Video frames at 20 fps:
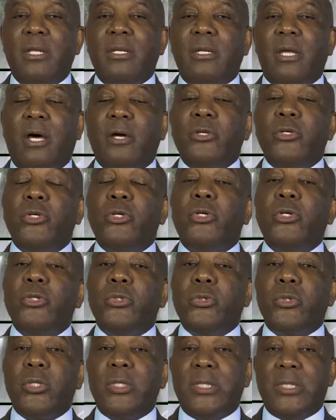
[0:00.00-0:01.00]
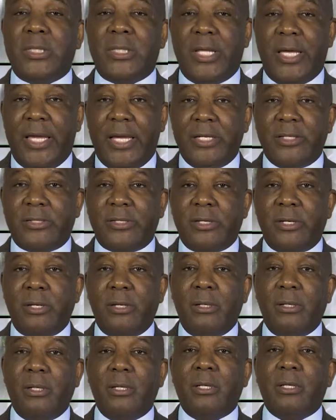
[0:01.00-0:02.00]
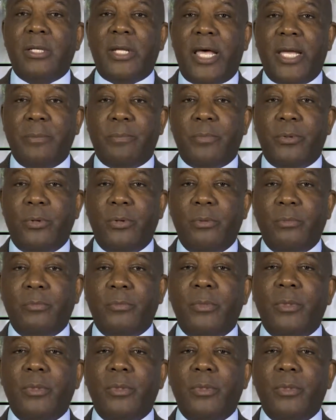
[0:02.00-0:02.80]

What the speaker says: Now, you can do laser lipo,